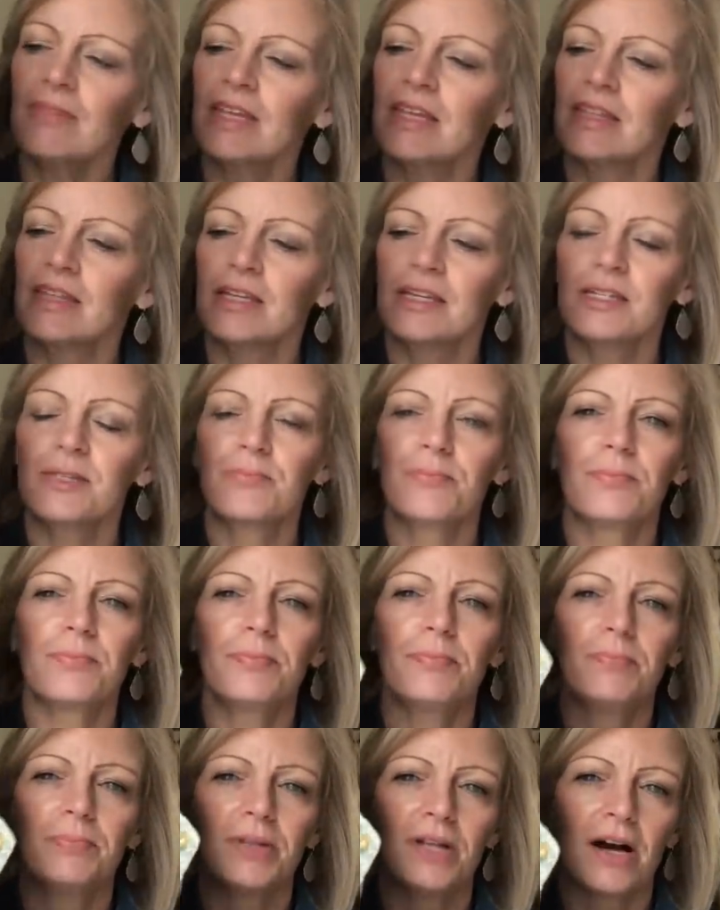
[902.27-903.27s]
These
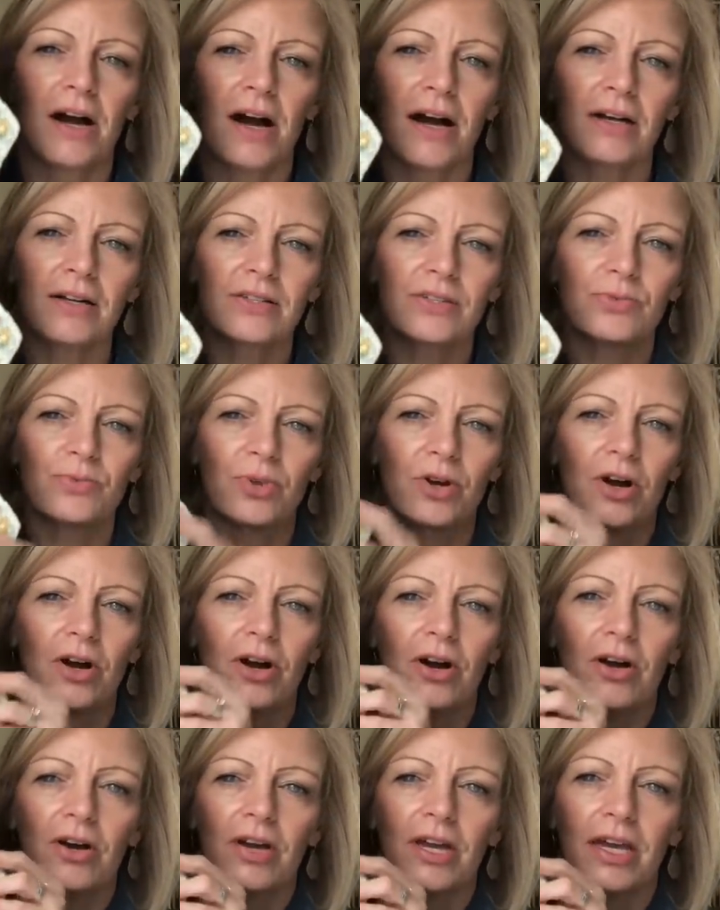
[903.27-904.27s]
blocks were
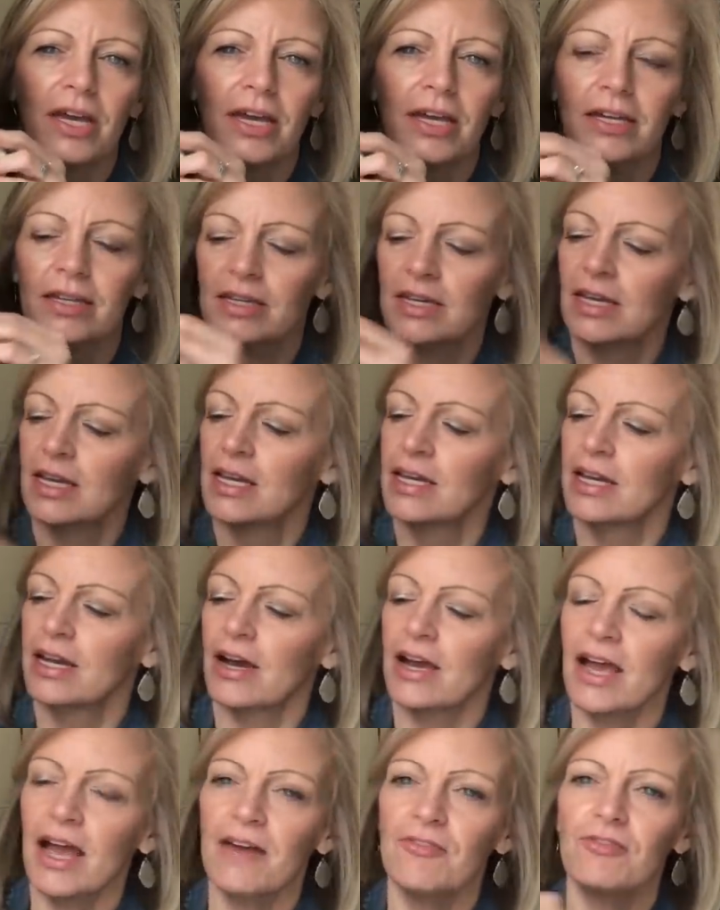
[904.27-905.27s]
all hand. Now
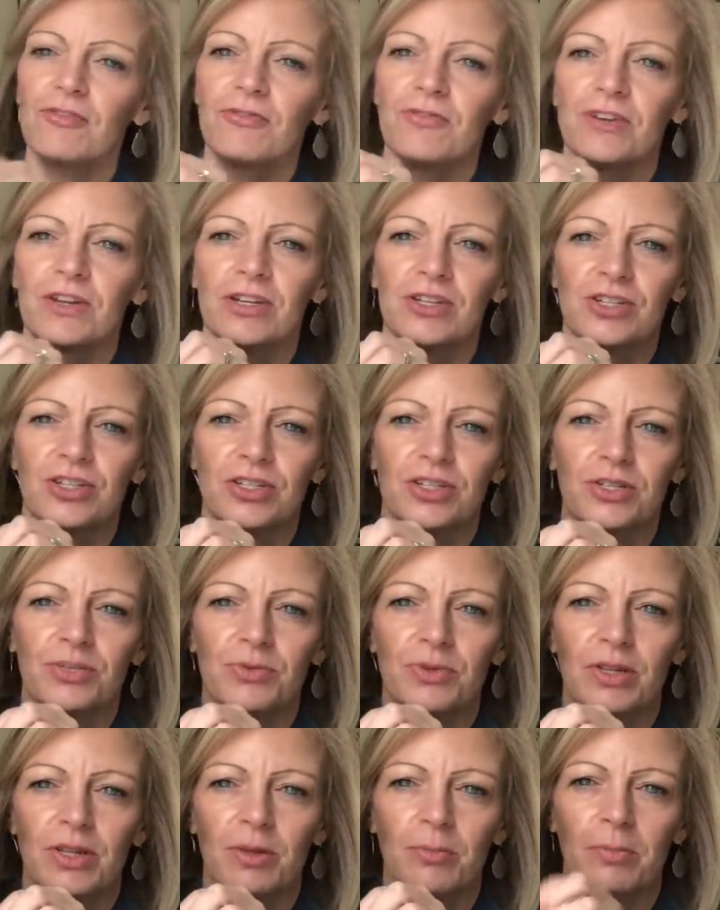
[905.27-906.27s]
I haven't finished this
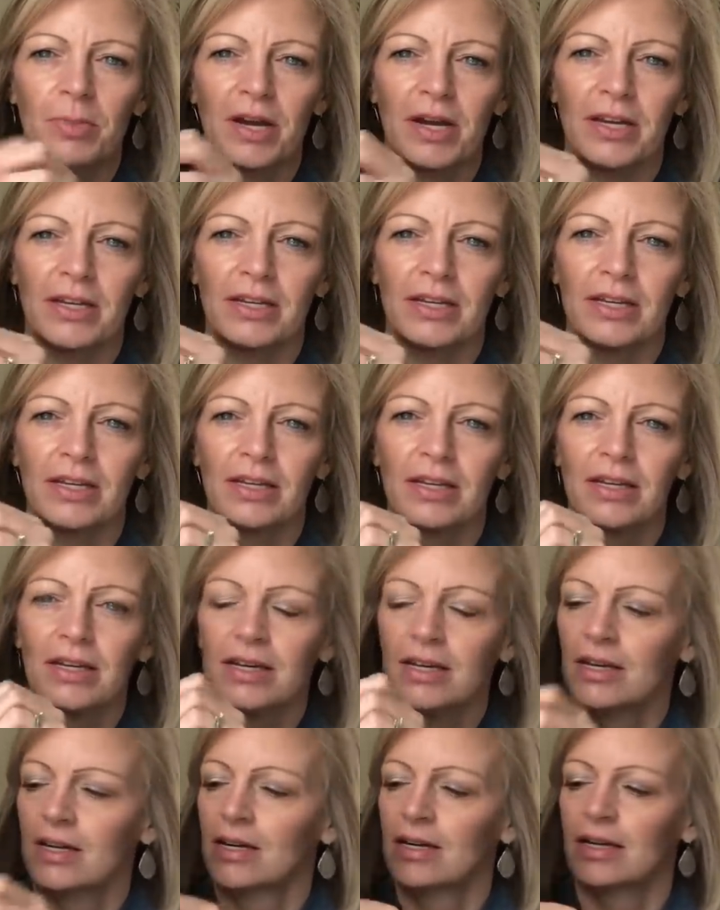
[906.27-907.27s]
one, the binding,
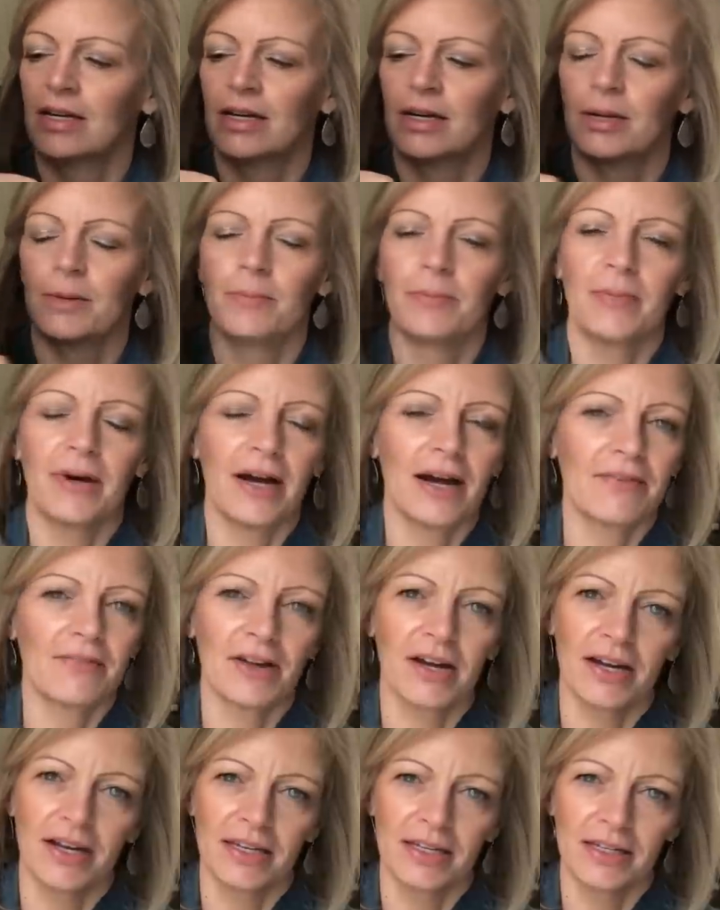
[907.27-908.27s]
um, I've
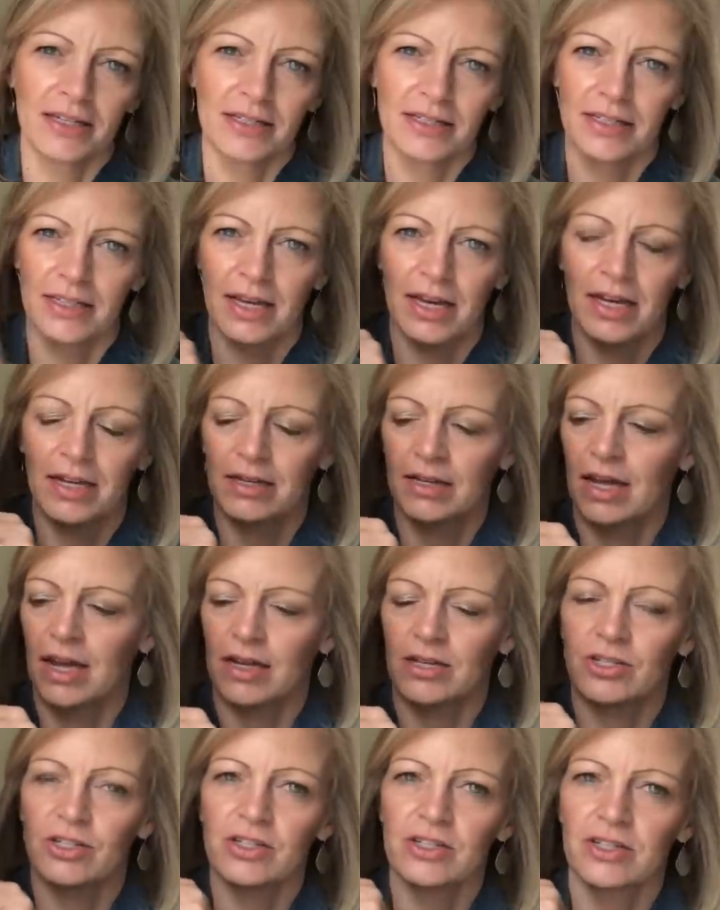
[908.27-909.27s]
got to get to that.
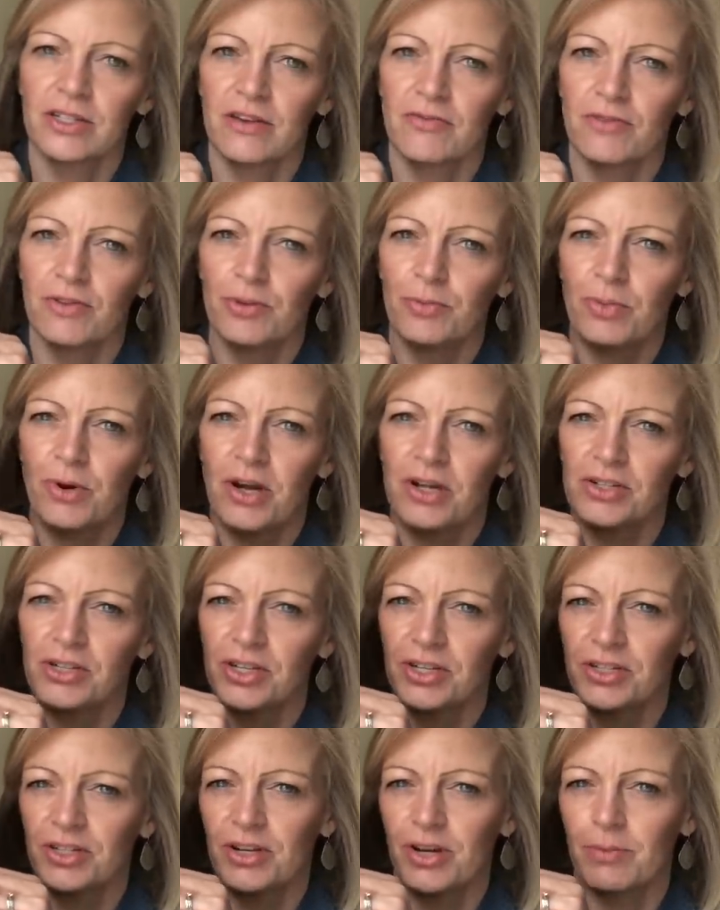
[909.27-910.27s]
Actually, several of the
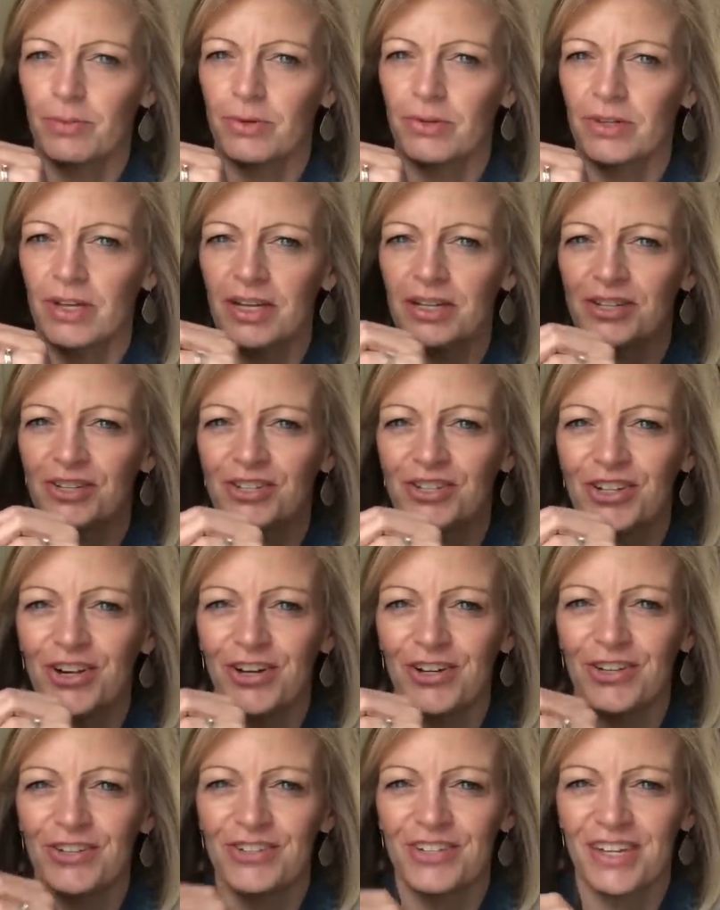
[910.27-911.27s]
projects that I pulled out to show
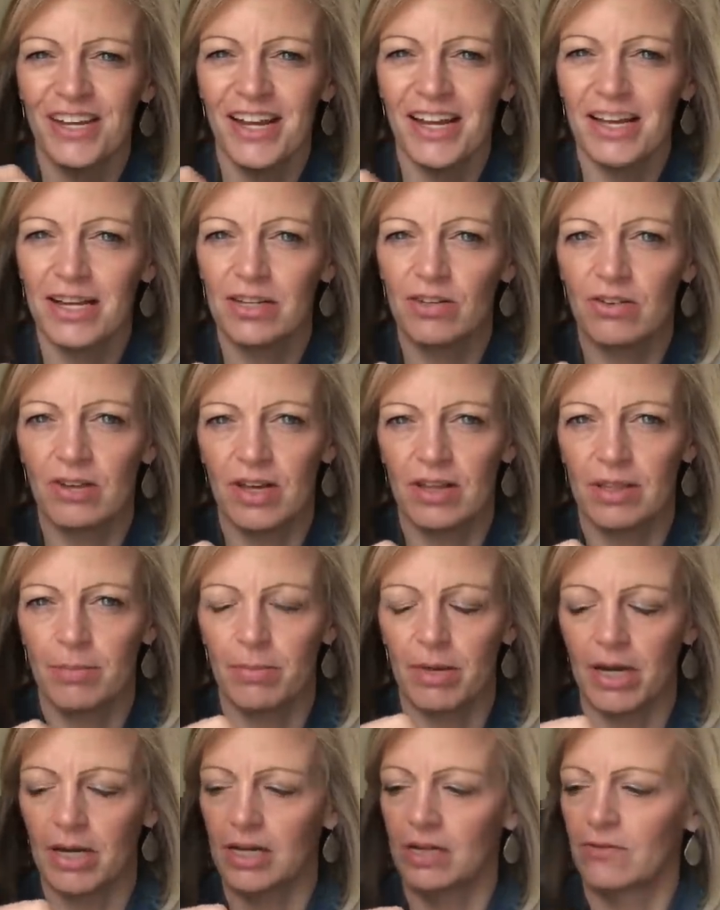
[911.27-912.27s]
you today, I don't have the
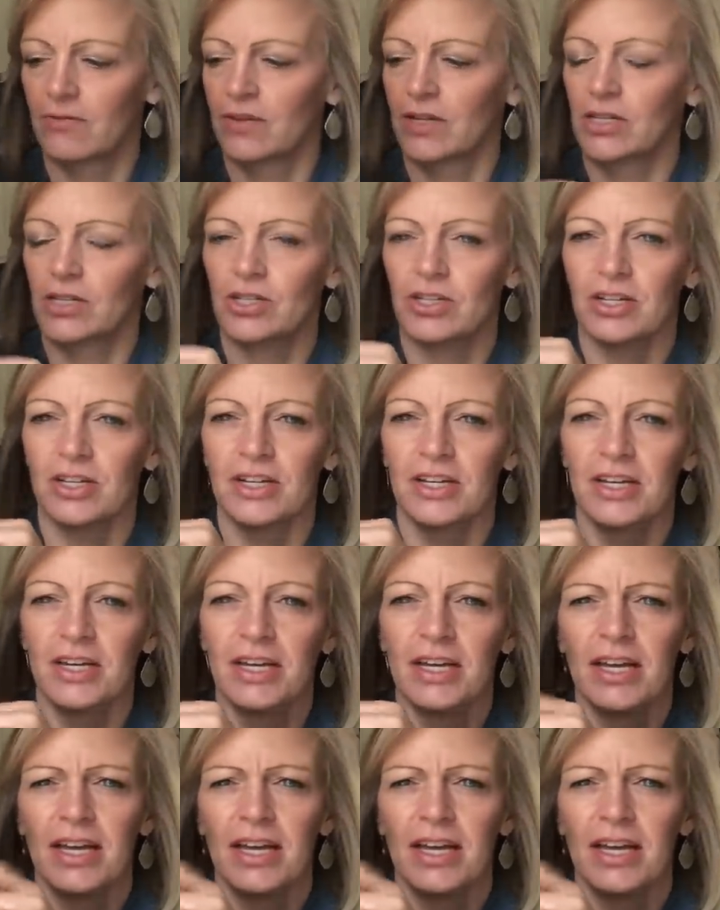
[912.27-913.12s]
binding finished on.